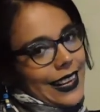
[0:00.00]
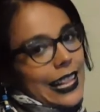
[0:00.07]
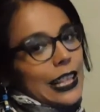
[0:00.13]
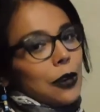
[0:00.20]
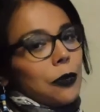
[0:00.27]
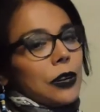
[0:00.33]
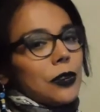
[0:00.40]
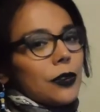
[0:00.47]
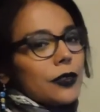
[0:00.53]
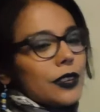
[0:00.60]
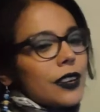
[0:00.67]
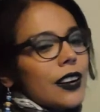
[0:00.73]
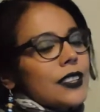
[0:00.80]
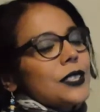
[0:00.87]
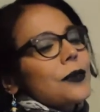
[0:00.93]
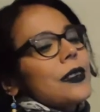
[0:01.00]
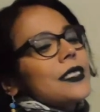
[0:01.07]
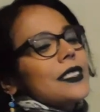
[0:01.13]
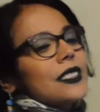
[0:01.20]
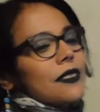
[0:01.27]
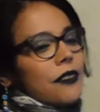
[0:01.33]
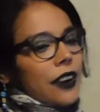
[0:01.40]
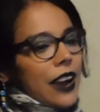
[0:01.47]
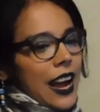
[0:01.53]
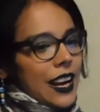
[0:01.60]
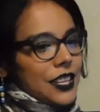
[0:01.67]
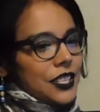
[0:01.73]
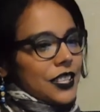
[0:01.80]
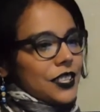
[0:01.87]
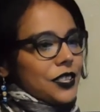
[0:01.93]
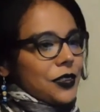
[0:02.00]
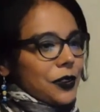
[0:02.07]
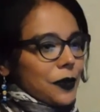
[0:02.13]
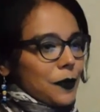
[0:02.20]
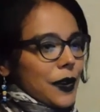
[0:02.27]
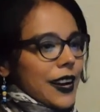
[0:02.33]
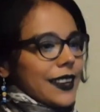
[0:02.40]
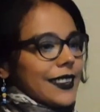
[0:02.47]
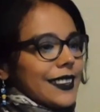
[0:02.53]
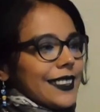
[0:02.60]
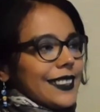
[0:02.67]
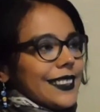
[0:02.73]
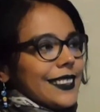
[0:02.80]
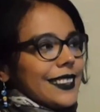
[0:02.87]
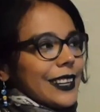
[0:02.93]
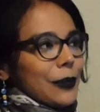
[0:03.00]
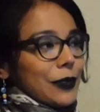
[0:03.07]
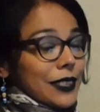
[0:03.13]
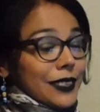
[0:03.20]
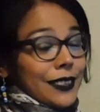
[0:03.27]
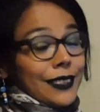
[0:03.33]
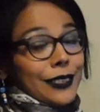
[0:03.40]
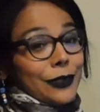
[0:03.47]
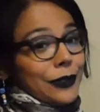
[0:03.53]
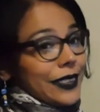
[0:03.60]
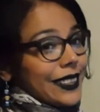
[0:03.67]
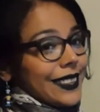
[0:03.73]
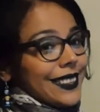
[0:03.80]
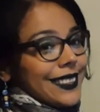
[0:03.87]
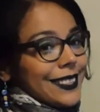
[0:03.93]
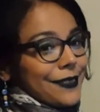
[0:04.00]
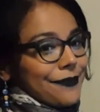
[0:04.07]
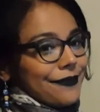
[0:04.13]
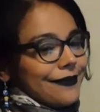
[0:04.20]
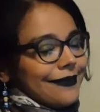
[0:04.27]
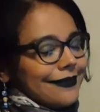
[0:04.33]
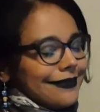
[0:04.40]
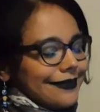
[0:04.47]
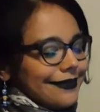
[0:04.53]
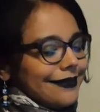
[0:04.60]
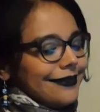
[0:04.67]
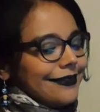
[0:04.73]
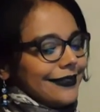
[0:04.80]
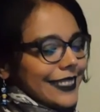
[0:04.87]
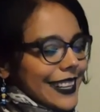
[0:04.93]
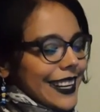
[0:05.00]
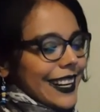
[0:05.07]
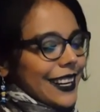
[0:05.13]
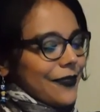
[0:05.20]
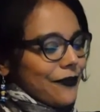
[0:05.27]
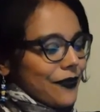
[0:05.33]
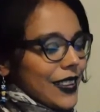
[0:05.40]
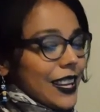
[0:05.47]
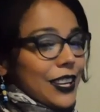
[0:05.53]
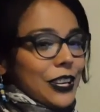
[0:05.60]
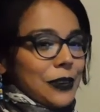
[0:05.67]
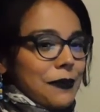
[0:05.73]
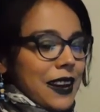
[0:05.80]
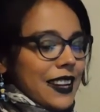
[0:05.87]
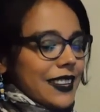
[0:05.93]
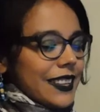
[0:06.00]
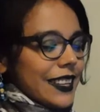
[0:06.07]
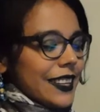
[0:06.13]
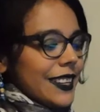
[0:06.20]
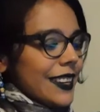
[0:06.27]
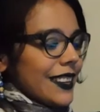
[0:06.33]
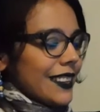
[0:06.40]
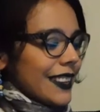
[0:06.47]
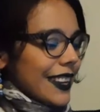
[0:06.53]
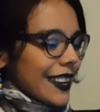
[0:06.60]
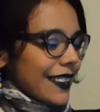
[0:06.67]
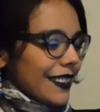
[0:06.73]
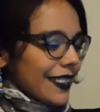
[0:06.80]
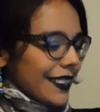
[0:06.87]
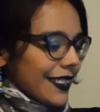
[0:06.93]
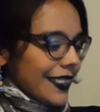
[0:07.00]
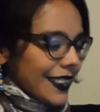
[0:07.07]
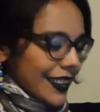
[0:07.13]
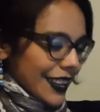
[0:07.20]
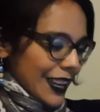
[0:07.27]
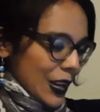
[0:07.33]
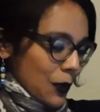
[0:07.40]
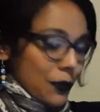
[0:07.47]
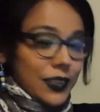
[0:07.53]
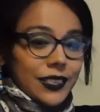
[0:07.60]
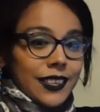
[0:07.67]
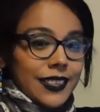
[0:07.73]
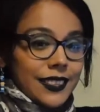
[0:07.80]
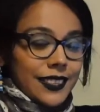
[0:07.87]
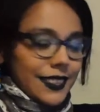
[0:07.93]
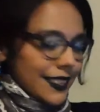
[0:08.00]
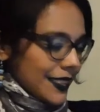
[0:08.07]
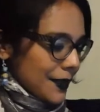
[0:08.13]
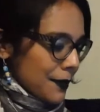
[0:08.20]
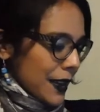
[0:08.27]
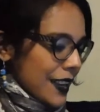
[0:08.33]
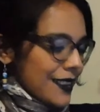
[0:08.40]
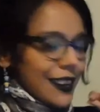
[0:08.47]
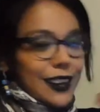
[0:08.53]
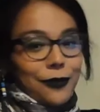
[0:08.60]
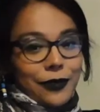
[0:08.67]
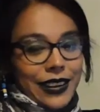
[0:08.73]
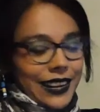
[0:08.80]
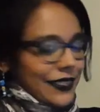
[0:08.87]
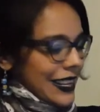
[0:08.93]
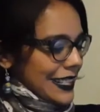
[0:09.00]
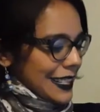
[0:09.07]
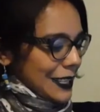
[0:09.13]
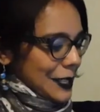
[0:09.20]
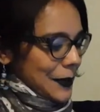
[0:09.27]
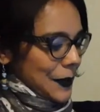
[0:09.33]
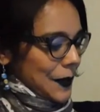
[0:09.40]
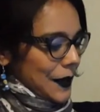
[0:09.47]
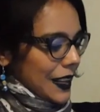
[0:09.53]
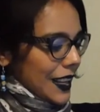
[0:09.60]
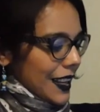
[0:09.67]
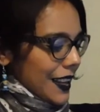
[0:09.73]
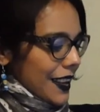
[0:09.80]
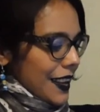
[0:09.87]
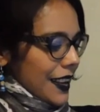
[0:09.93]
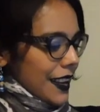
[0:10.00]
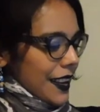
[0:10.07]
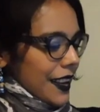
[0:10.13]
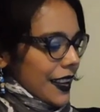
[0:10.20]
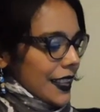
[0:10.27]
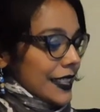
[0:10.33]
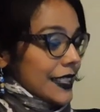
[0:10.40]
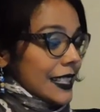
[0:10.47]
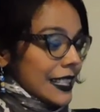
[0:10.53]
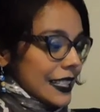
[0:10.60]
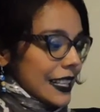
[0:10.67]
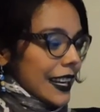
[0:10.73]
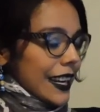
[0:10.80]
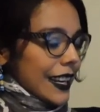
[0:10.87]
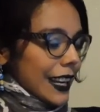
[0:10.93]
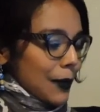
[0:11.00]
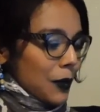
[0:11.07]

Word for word: That we know the consequences of our actions, good or bad, and we still do yeah. Humanity, y'all, in one sentence. My God, what have I done? Cindy, I'm